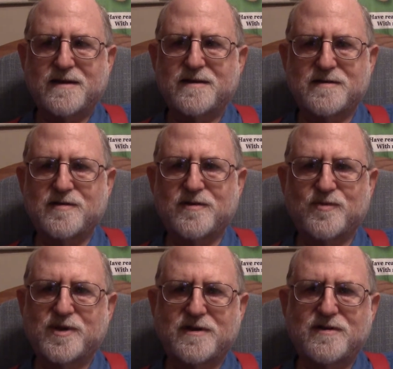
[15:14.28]
is so
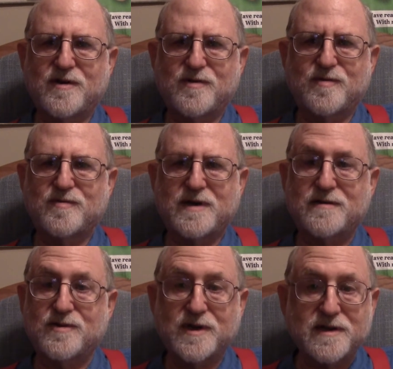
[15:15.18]
that we can know
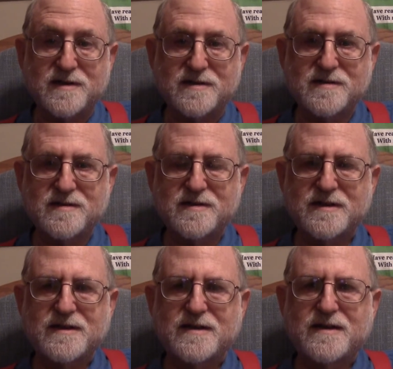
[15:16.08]
how good it is,
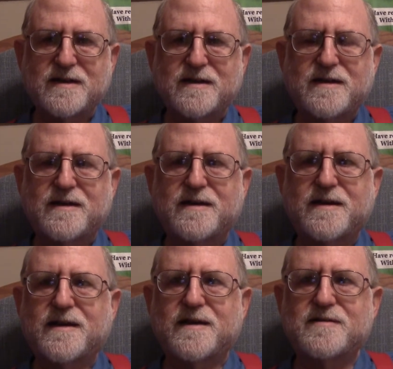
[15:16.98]

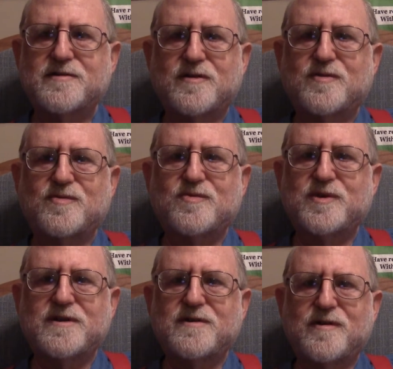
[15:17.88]
and so
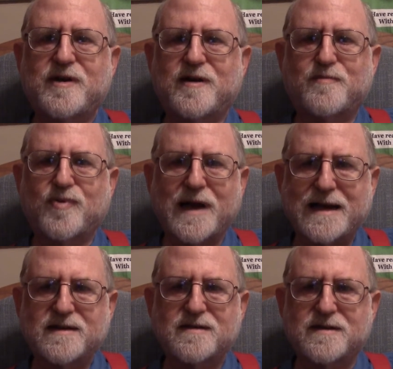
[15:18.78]
we can know how
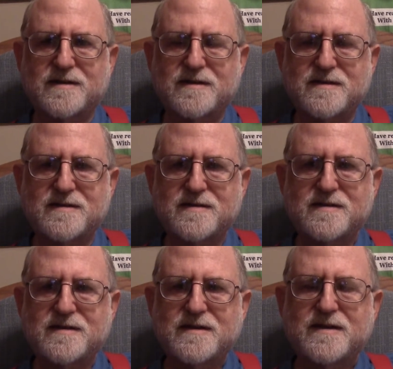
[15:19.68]
practical it
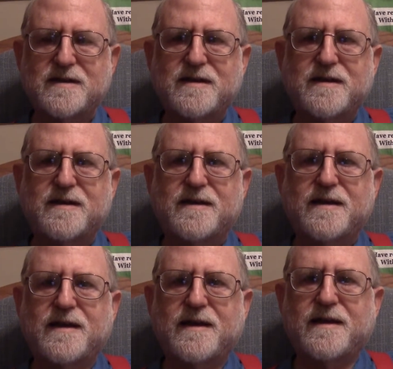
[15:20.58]
is,
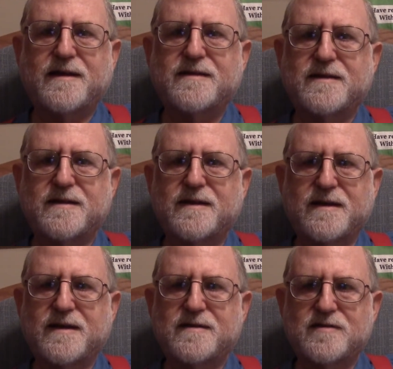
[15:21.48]
and
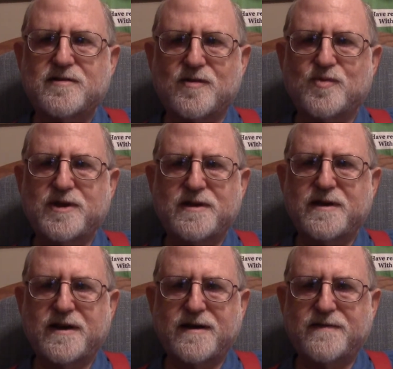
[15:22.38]
so we
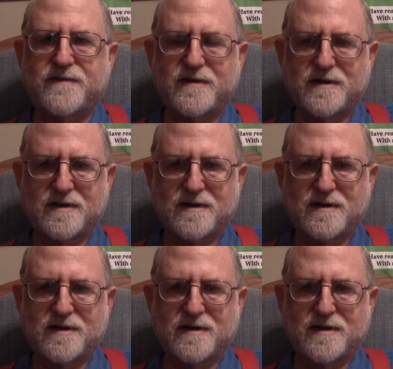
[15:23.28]
can have,